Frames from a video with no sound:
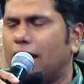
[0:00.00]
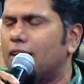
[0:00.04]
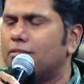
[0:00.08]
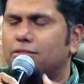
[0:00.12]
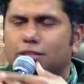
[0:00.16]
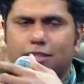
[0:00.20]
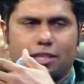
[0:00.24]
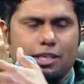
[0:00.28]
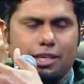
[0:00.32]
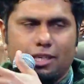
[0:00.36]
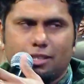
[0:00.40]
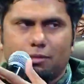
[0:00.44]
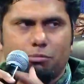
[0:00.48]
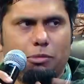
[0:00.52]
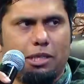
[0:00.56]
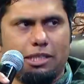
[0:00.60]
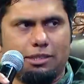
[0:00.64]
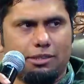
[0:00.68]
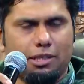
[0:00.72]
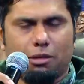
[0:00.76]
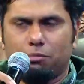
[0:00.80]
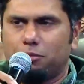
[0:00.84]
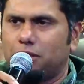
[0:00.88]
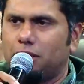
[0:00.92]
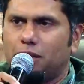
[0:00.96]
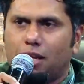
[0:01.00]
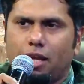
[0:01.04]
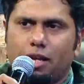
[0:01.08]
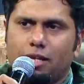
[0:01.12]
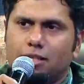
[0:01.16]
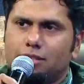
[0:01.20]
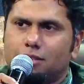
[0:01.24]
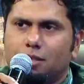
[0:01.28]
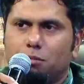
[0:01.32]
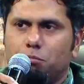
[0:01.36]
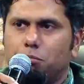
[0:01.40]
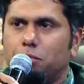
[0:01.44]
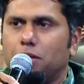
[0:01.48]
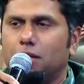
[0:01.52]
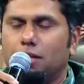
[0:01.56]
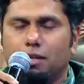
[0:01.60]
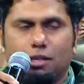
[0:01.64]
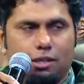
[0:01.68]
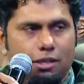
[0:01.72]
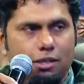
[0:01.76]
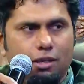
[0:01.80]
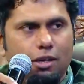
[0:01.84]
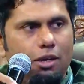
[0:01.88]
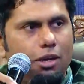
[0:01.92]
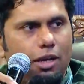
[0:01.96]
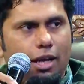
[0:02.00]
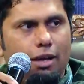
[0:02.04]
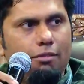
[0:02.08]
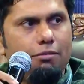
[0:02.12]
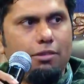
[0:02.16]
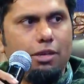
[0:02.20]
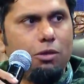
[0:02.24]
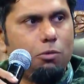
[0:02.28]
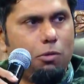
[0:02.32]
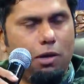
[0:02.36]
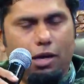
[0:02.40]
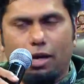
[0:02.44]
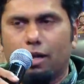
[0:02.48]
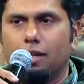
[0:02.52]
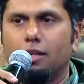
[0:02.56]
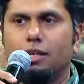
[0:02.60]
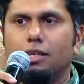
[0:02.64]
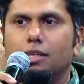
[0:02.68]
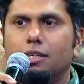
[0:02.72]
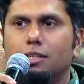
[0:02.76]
Everything is mixed up, the lines are blurred everywhere.